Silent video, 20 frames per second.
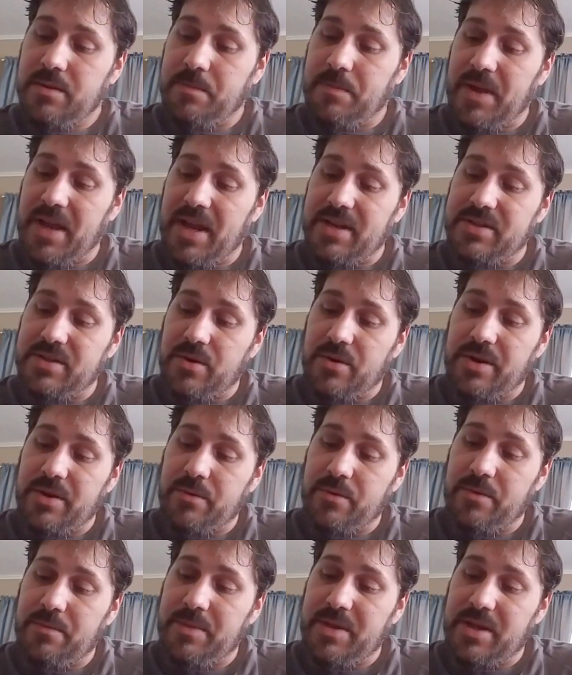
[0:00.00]
paint on
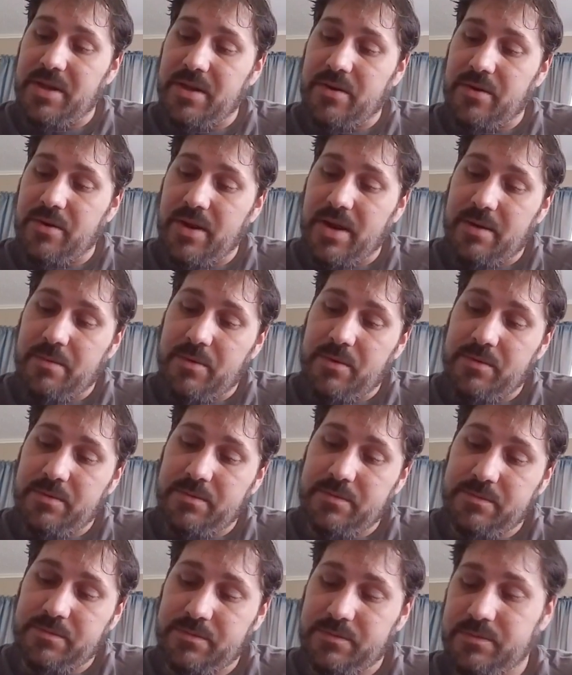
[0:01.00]
it will be incredible,
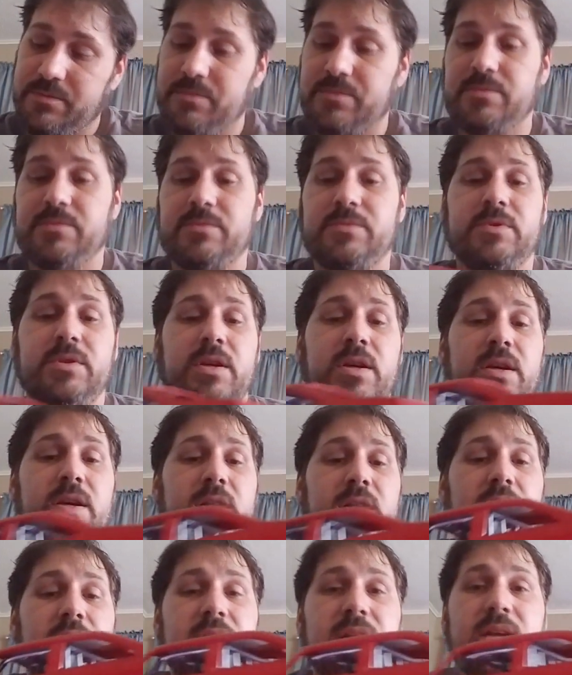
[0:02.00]

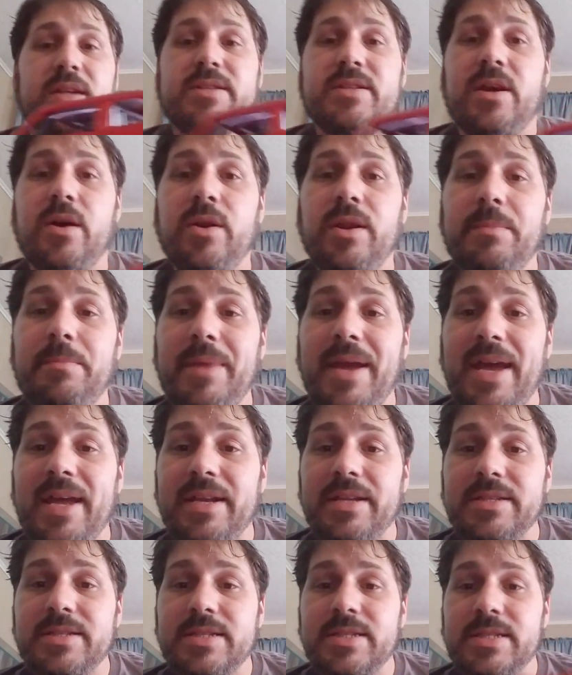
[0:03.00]
and that's all that
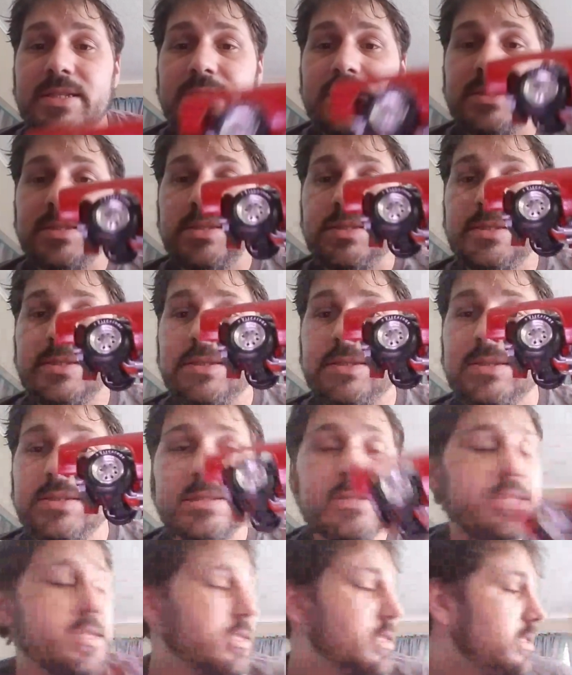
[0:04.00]
matters,
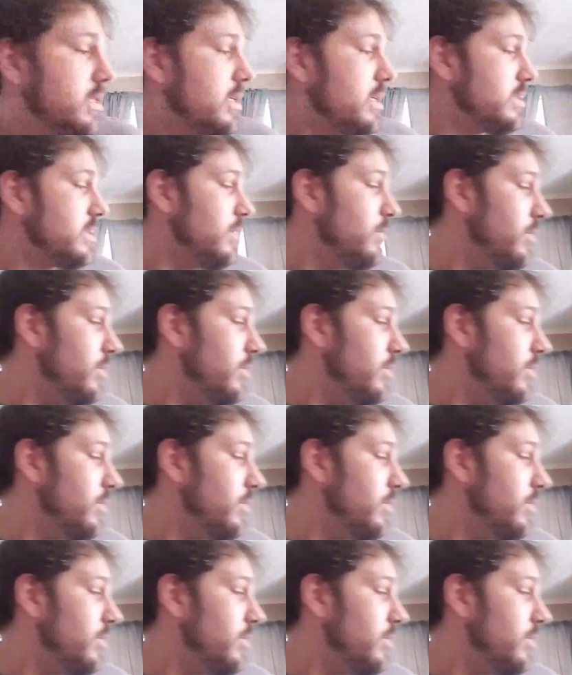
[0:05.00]
because I